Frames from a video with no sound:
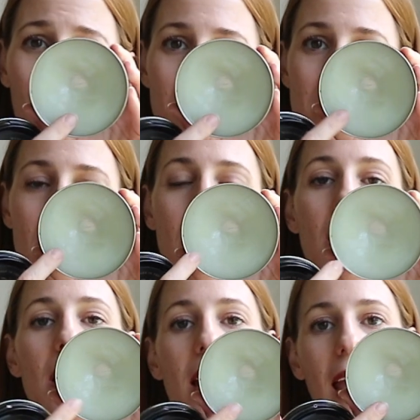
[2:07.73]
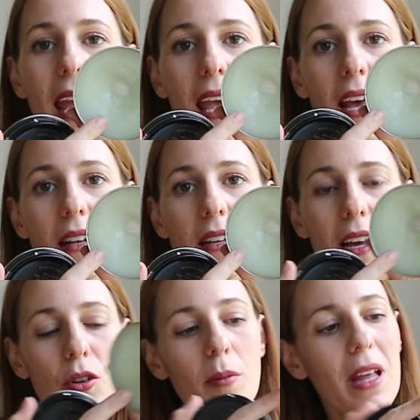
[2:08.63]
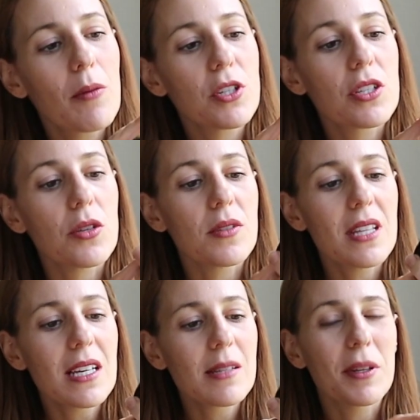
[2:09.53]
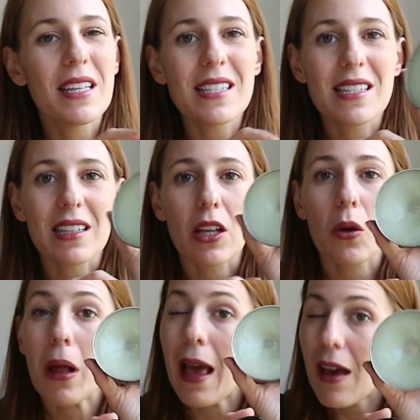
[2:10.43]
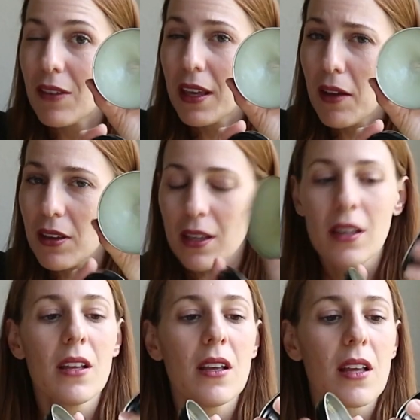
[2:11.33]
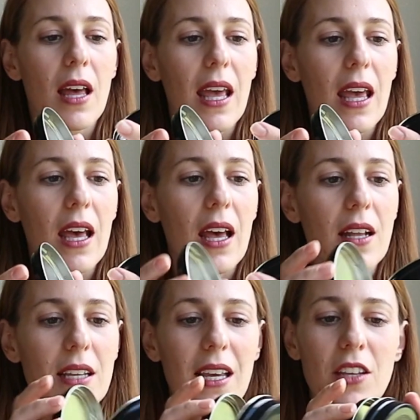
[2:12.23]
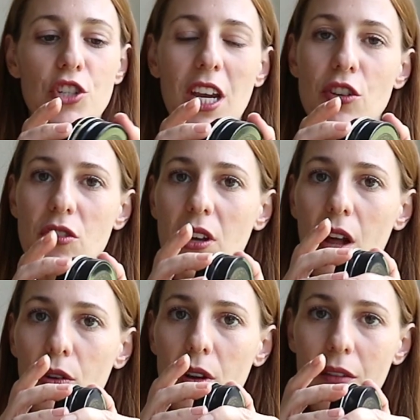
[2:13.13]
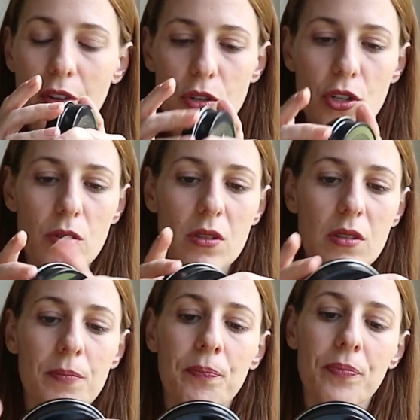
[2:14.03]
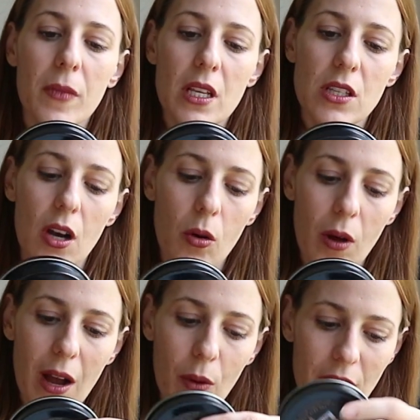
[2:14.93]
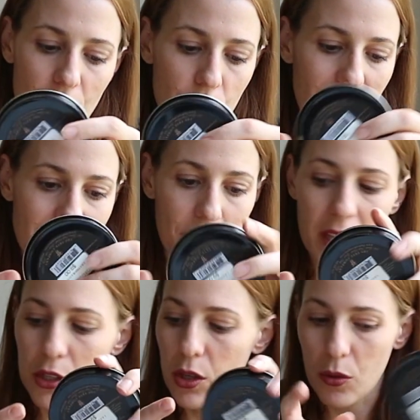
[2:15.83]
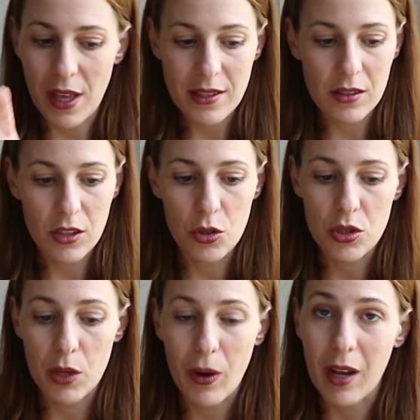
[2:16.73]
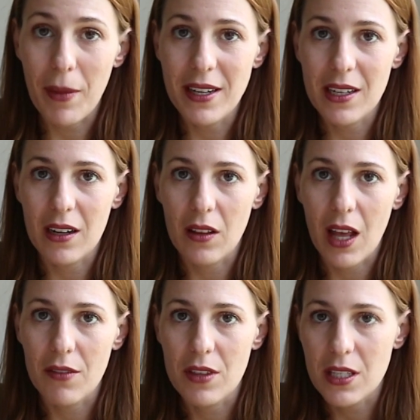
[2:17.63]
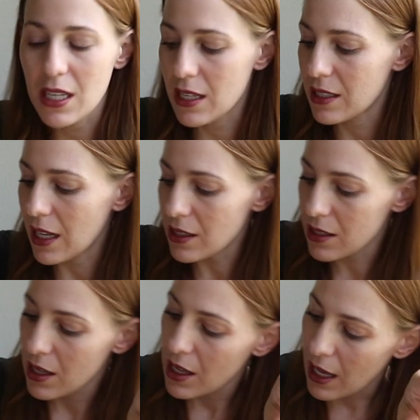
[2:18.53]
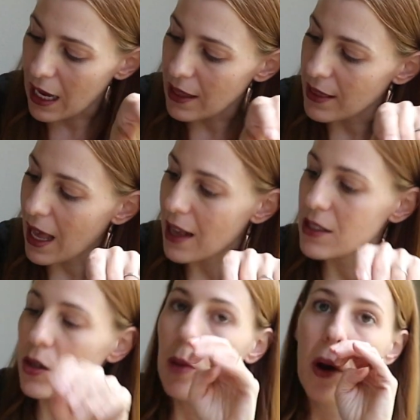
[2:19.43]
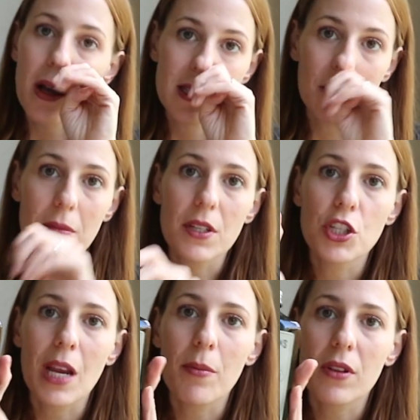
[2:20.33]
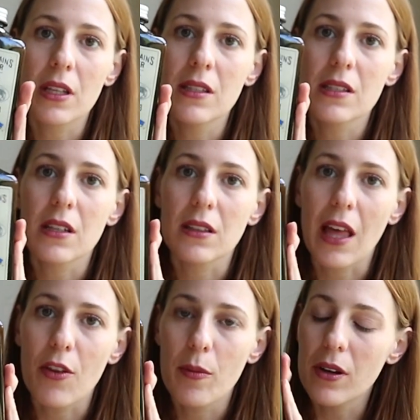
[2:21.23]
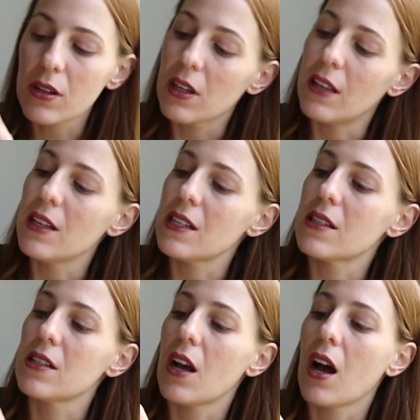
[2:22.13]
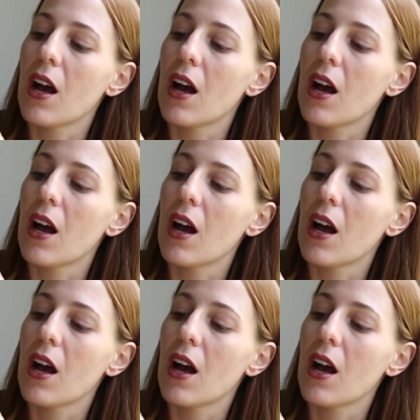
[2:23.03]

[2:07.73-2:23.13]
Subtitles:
almost. And normally I would just use this, but this is a little heavy, and it can change the color of your shoes. So I wanted to try something new that's usually recommended on a lot of the teak sites. And so I bought some Chamberlains Leather Milk, and this is